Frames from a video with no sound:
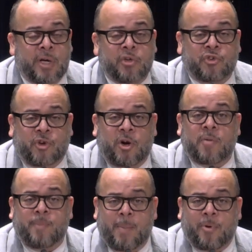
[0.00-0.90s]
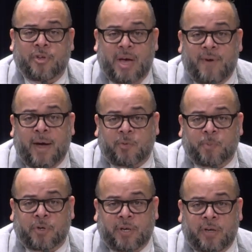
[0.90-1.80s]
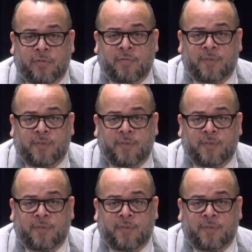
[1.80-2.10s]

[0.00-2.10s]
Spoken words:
certain members have expertise